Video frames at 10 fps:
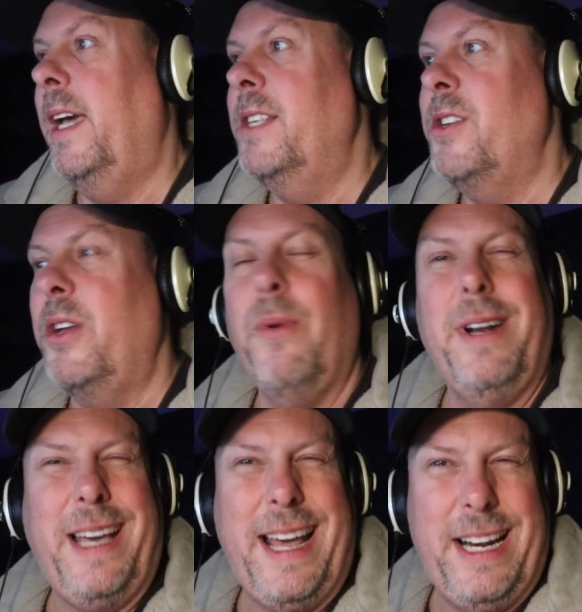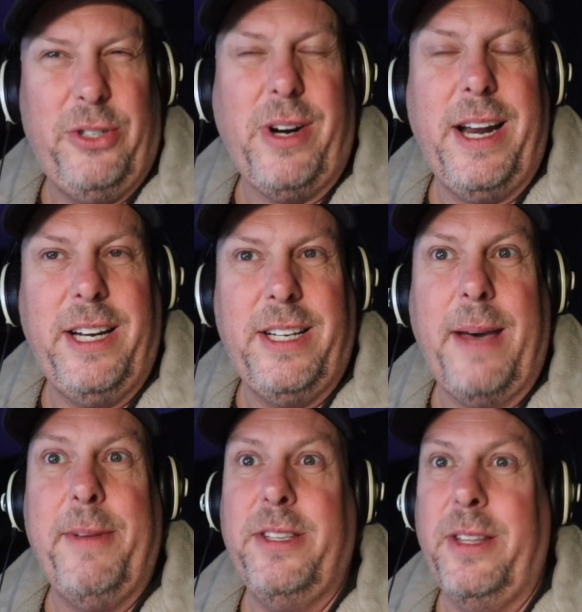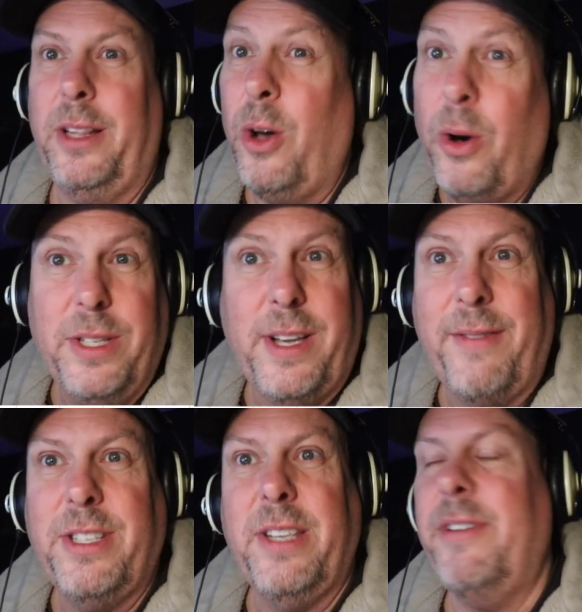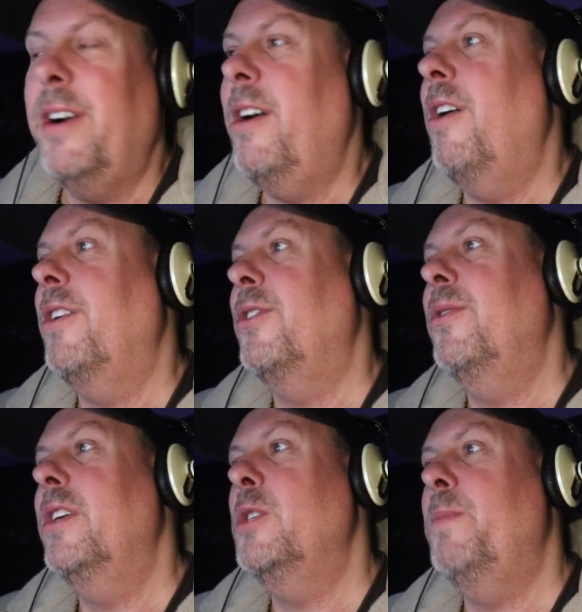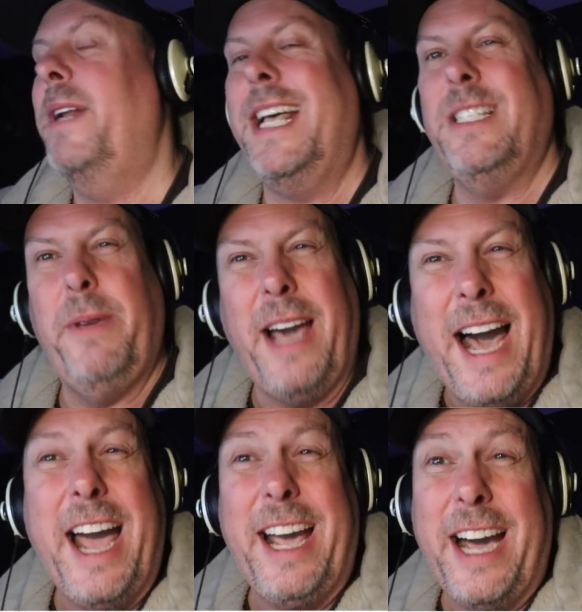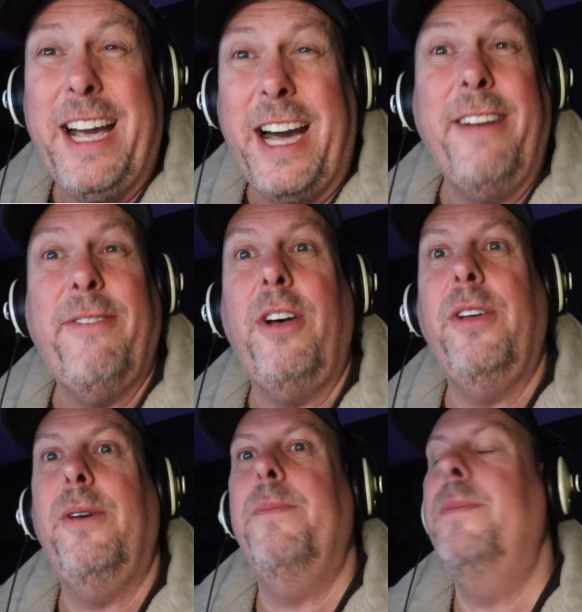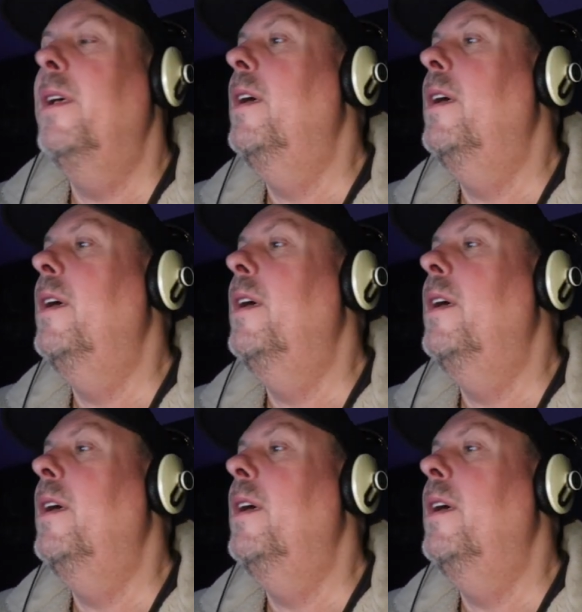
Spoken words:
and so you want to kind of try to time it to the low. It's obviously very hard to do this, but it has to be high volume.